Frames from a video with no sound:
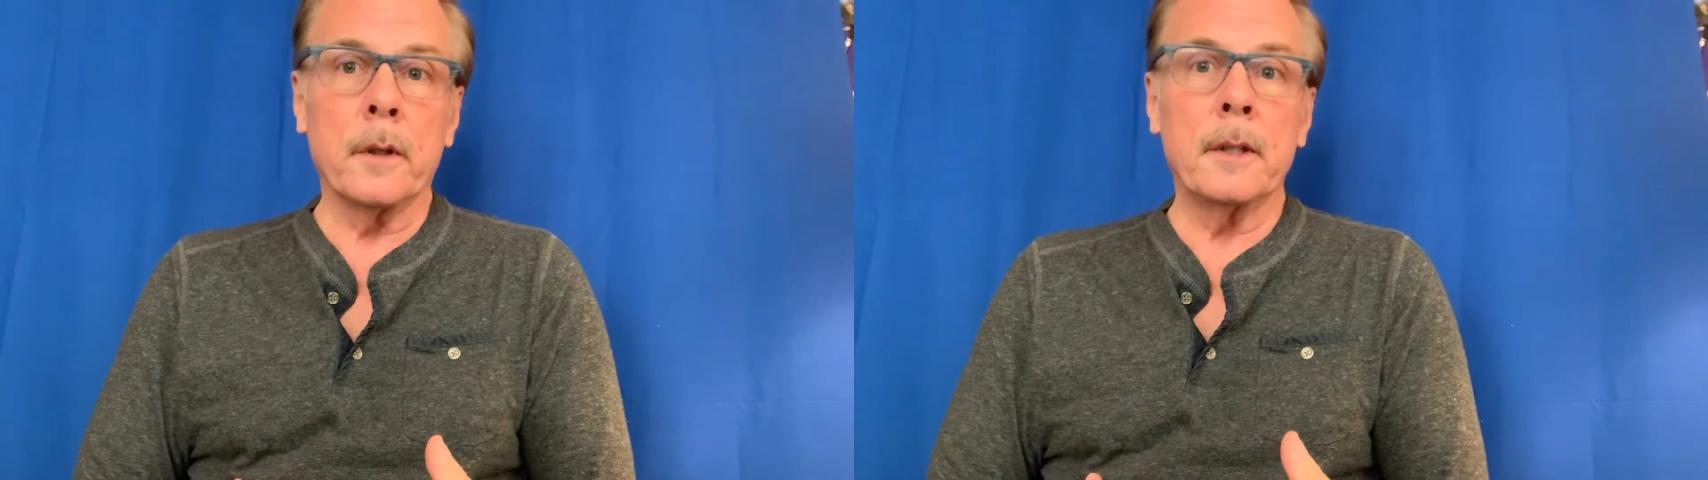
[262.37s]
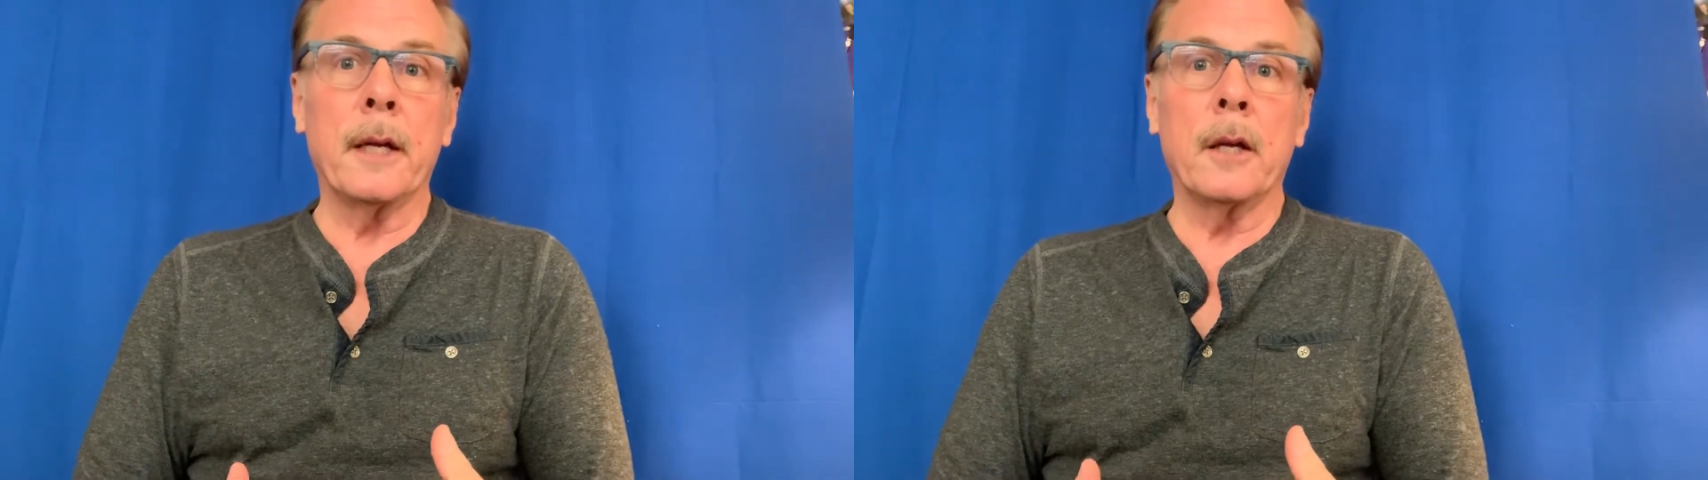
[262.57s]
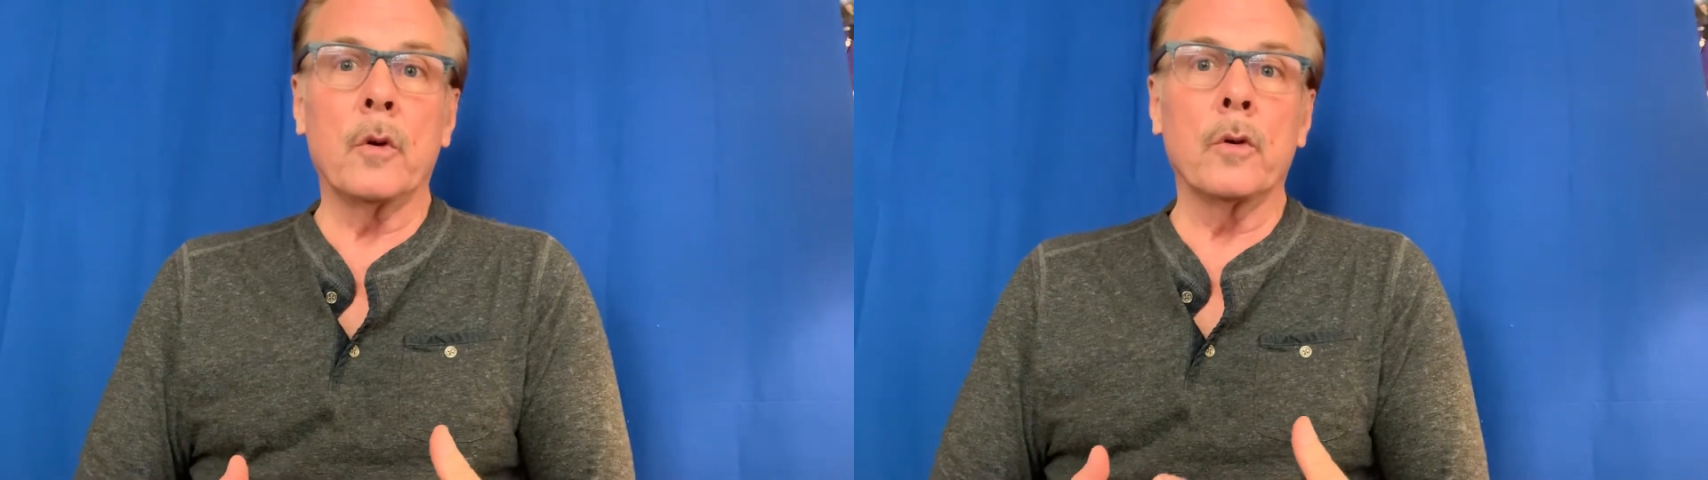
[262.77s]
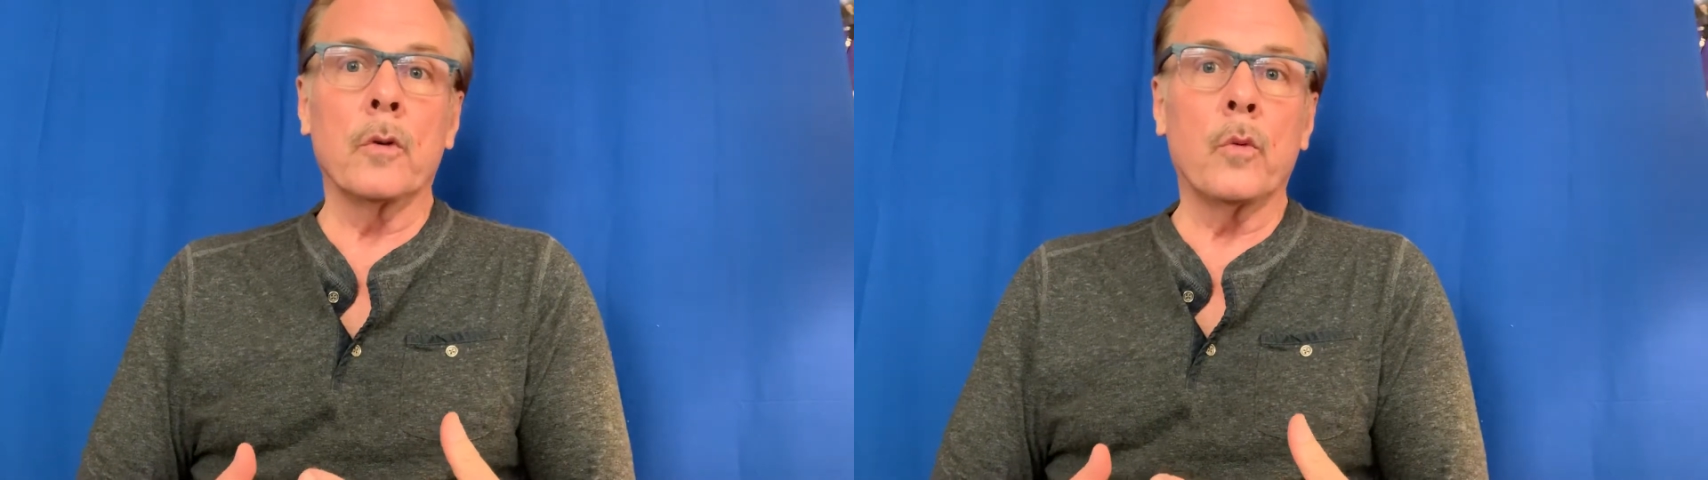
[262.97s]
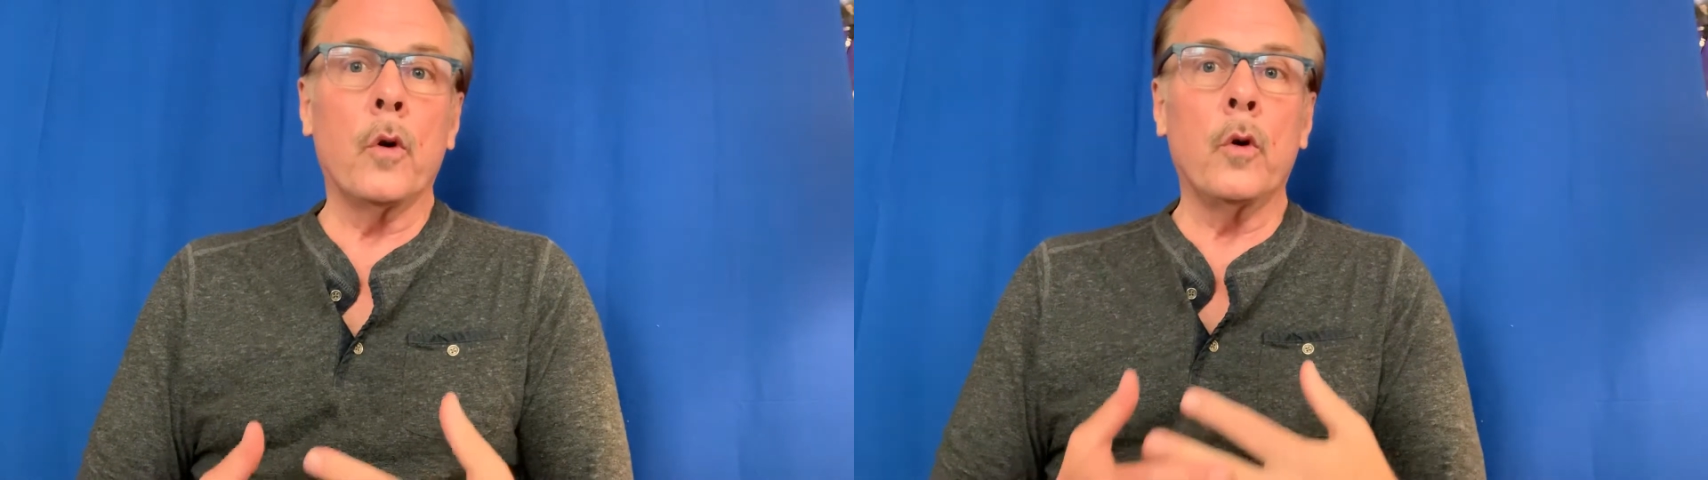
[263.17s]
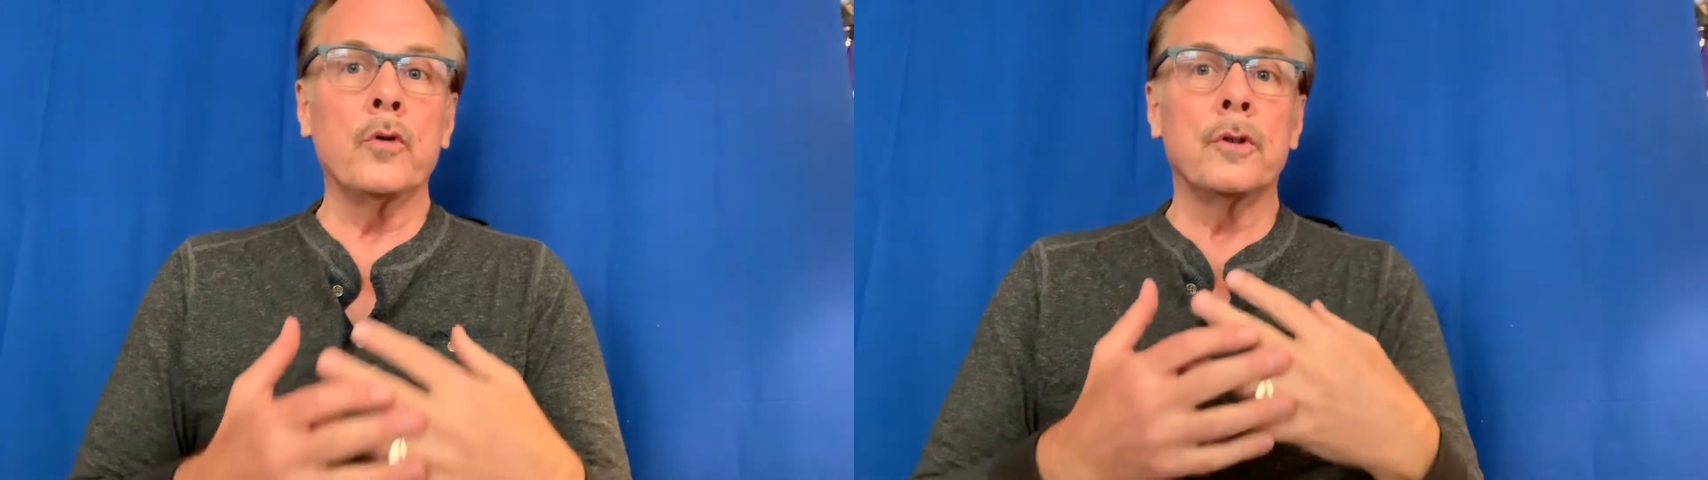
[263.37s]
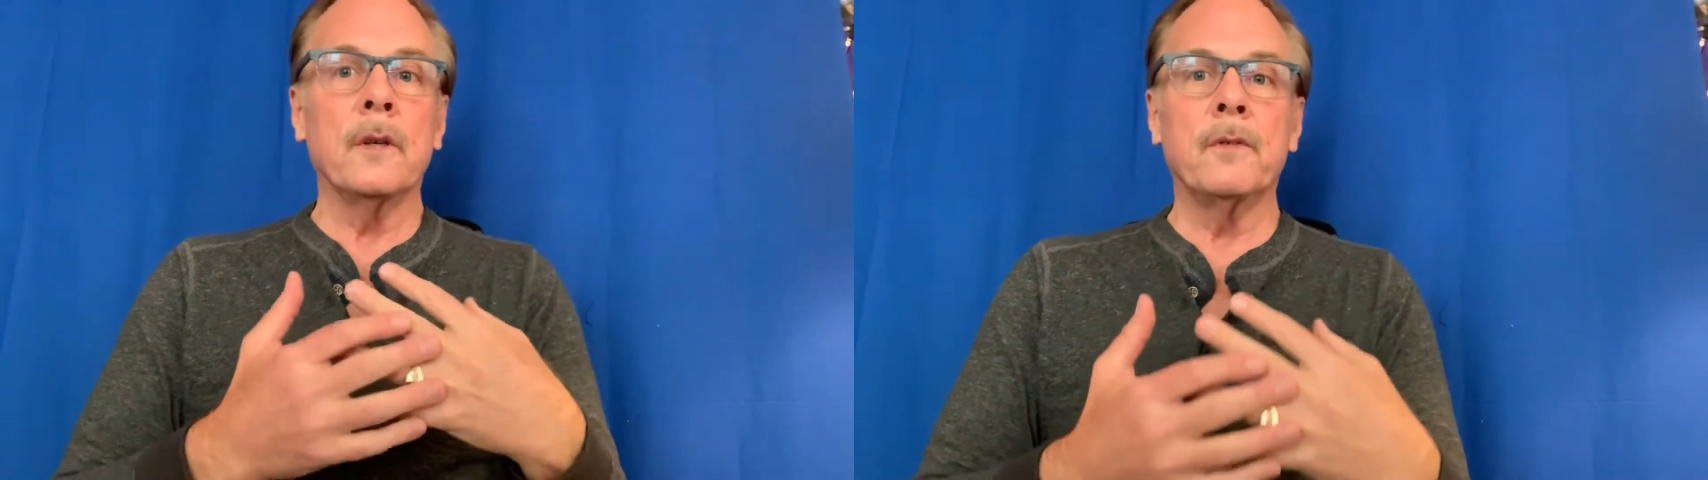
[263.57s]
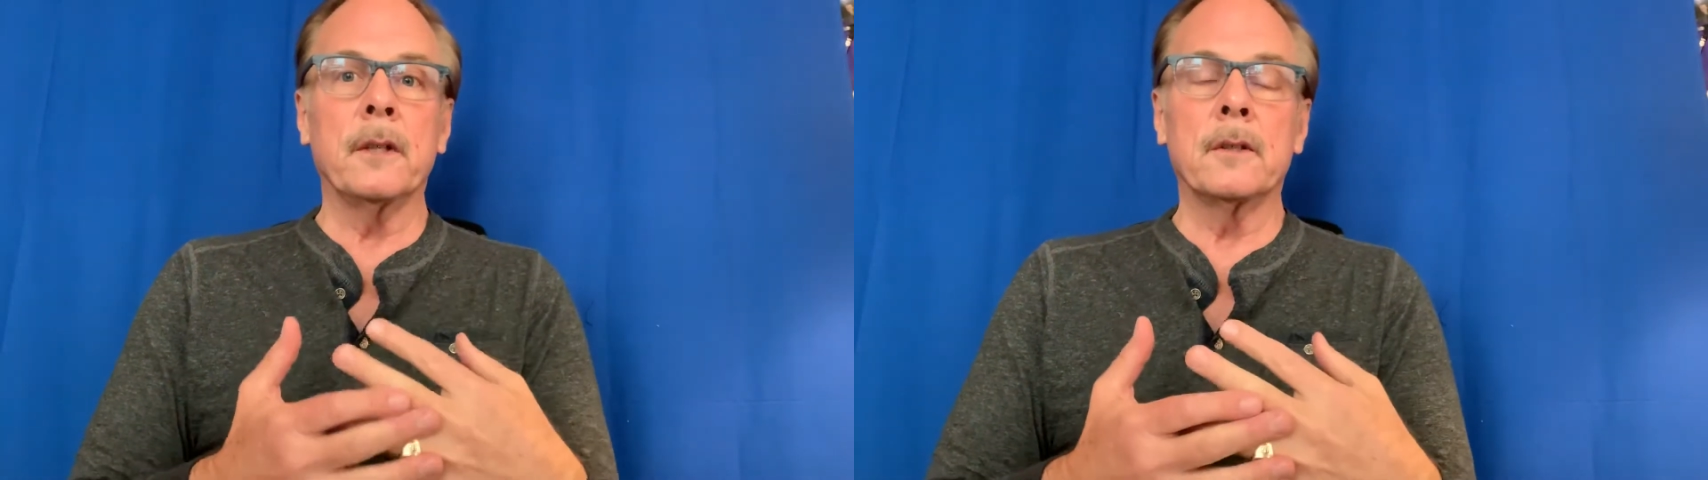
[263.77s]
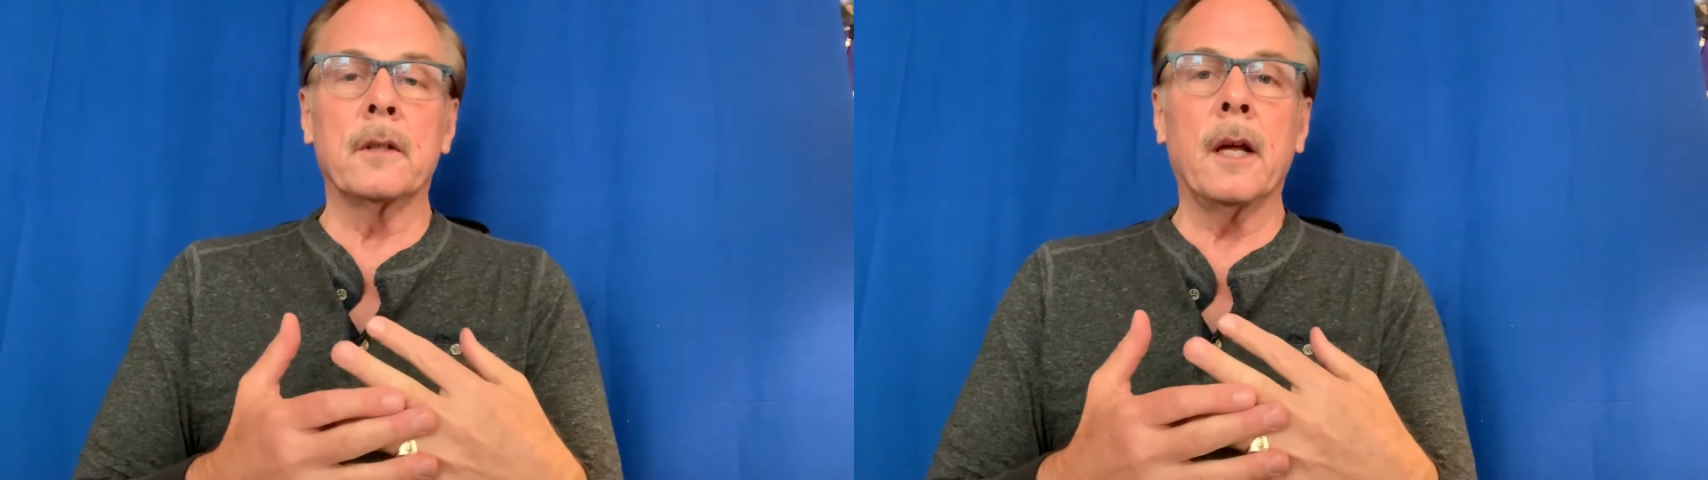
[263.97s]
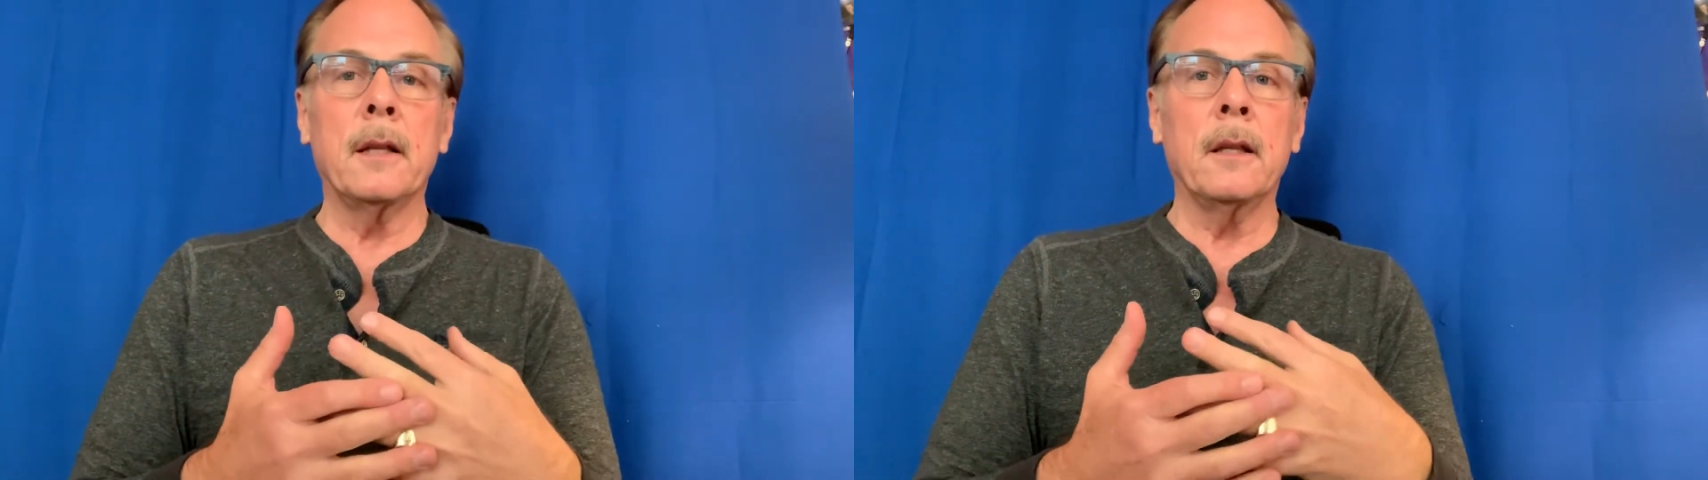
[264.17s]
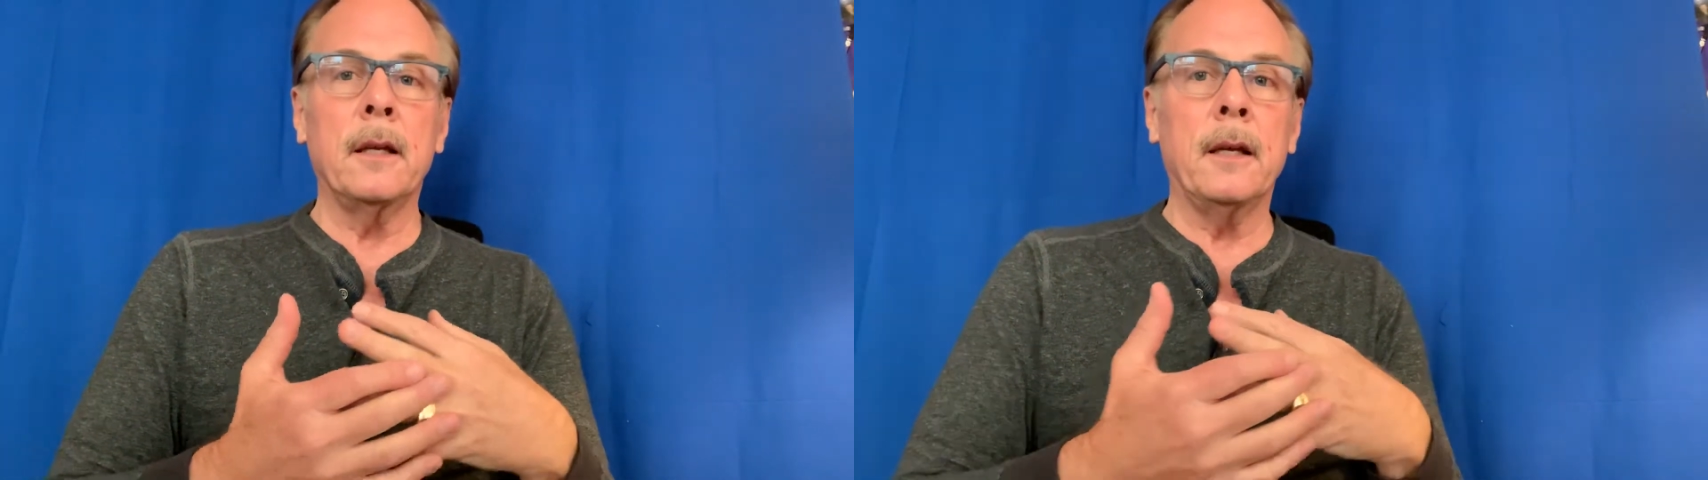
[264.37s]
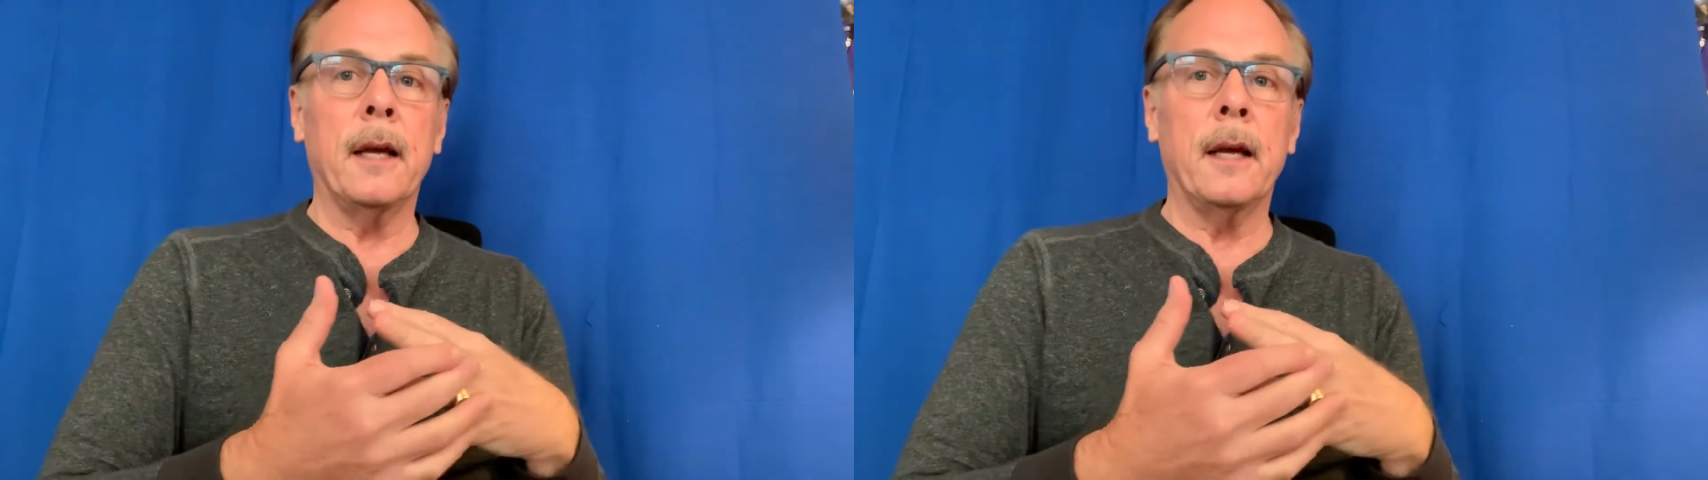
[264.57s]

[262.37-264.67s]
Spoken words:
taking on the role, shifting slightly